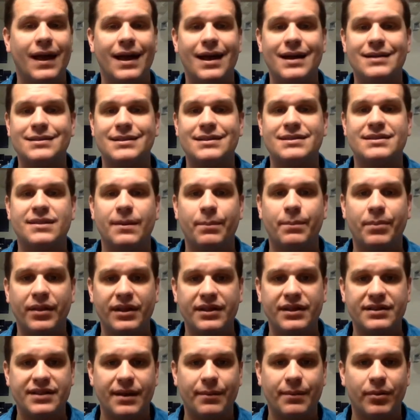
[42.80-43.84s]
as a simple
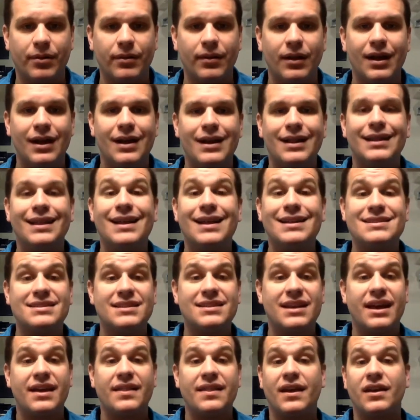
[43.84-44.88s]
example, let's
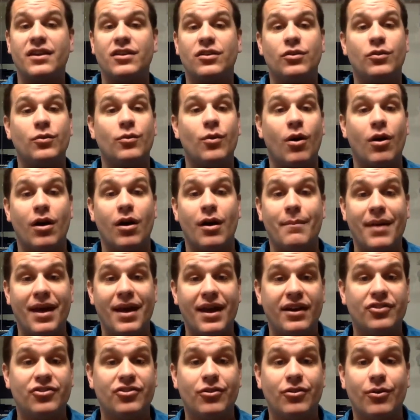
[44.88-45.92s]
say that you are a
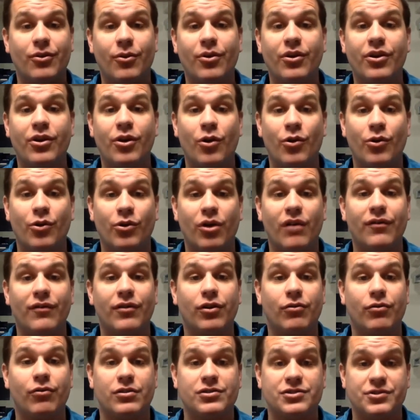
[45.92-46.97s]
manager or an owner of a
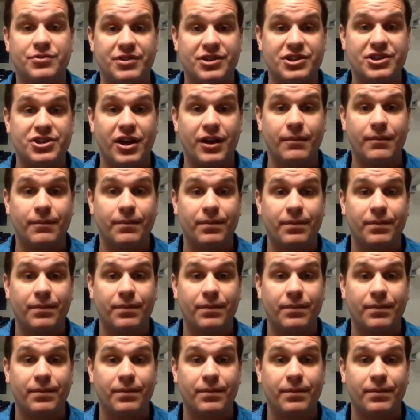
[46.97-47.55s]
grocery chain.